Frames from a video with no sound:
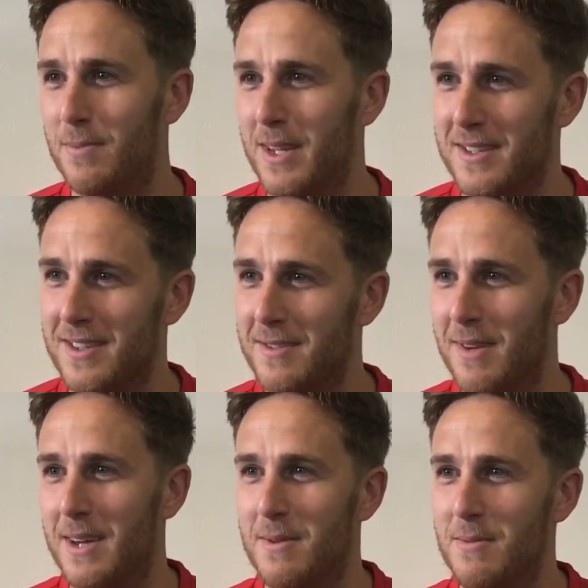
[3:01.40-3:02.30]
blisters,
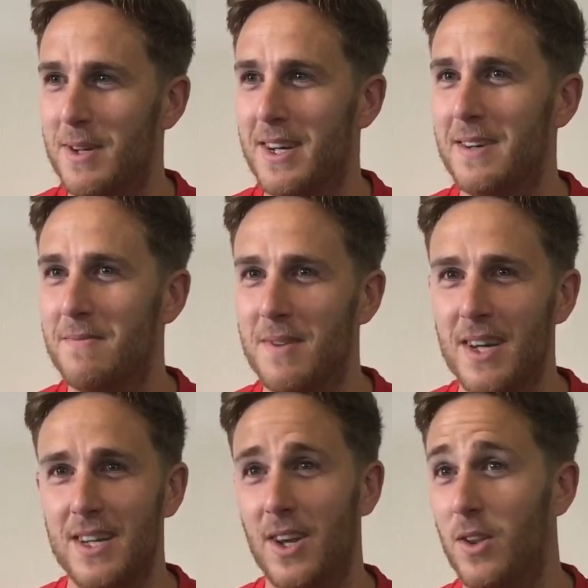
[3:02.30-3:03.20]
maybe. But,
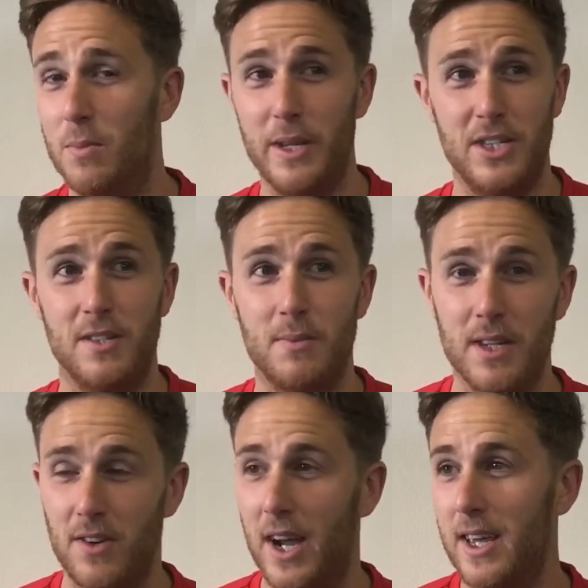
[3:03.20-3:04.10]
no, the pitches have
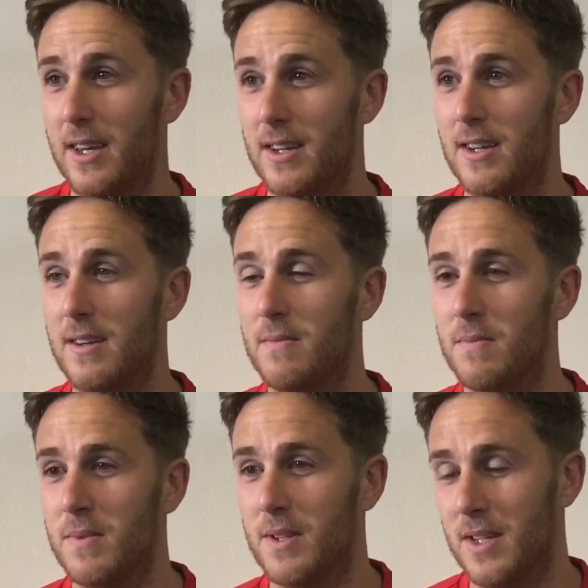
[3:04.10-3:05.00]
been great, and,
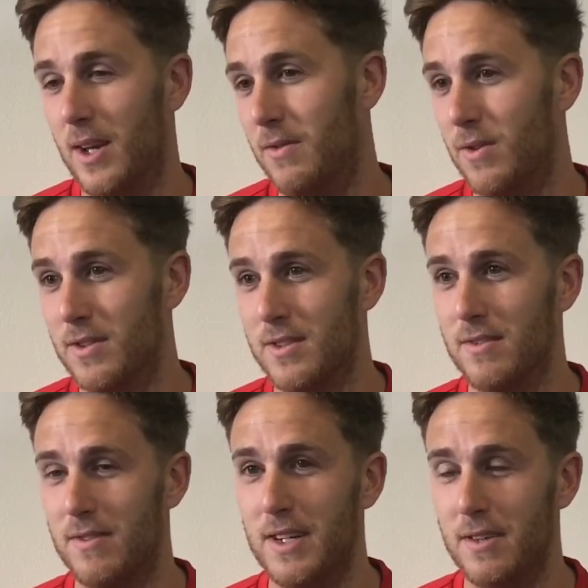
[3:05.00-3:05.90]
you know, everyone's
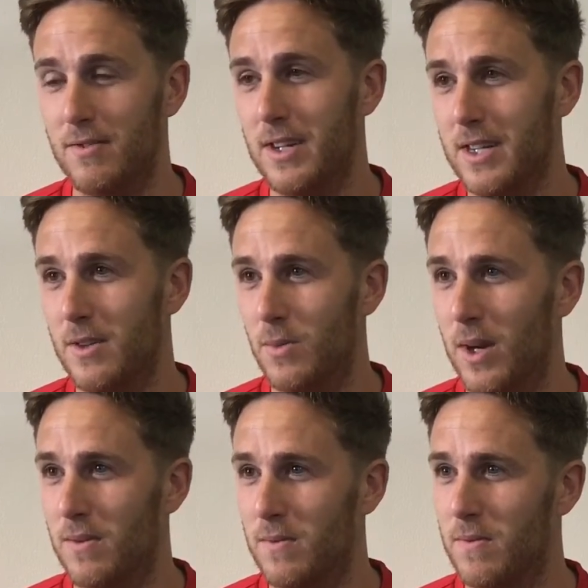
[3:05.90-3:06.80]
really, really doing well.